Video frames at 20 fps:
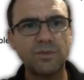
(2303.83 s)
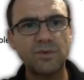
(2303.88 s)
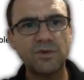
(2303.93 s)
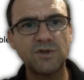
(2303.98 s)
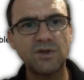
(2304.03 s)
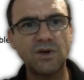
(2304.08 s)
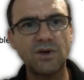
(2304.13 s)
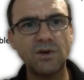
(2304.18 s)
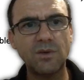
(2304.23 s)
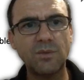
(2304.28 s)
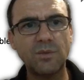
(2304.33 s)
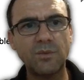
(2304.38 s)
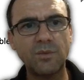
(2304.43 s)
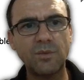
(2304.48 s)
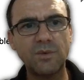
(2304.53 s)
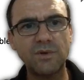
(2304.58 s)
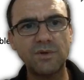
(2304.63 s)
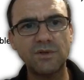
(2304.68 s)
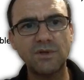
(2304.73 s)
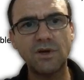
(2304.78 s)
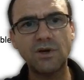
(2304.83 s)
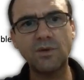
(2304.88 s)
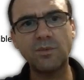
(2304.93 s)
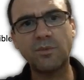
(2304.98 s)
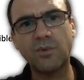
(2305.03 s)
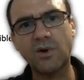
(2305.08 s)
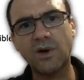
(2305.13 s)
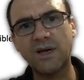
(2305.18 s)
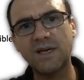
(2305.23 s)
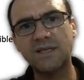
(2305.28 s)
total
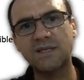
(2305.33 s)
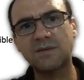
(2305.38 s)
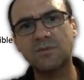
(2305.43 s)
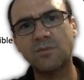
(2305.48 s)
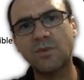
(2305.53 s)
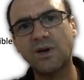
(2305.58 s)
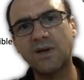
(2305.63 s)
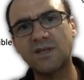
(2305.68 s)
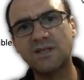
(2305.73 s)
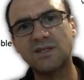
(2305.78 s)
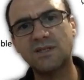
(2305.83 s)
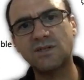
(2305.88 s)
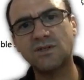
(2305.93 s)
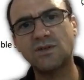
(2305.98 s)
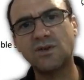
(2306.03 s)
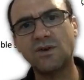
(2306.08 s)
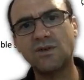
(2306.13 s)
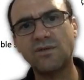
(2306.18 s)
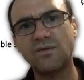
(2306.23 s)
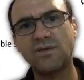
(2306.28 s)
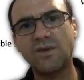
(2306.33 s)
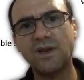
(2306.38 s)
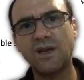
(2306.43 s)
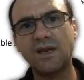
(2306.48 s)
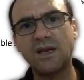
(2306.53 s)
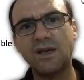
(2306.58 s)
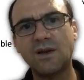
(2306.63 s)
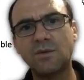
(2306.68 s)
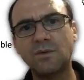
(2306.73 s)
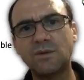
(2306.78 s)
price minus the student fee
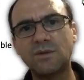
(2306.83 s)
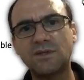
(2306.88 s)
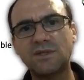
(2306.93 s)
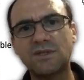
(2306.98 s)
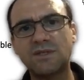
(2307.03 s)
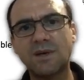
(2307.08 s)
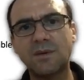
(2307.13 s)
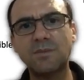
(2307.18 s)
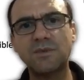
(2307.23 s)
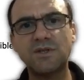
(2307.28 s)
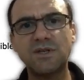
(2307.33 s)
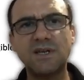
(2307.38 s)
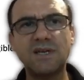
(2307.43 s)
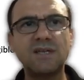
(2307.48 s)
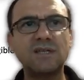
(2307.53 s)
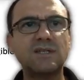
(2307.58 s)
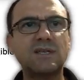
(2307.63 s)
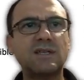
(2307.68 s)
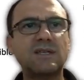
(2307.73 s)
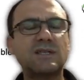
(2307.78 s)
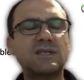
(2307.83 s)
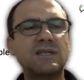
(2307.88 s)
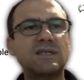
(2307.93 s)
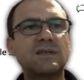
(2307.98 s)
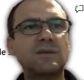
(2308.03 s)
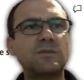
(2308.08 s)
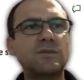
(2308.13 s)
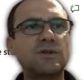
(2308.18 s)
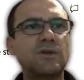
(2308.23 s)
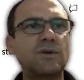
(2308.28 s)
equals the subsidy, so the
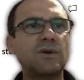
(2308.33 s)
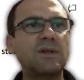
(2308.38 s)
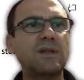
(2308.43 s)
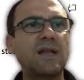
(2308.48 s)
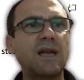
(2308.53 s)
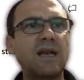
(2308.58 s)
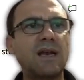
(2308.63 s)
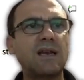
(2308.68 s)
system's doing that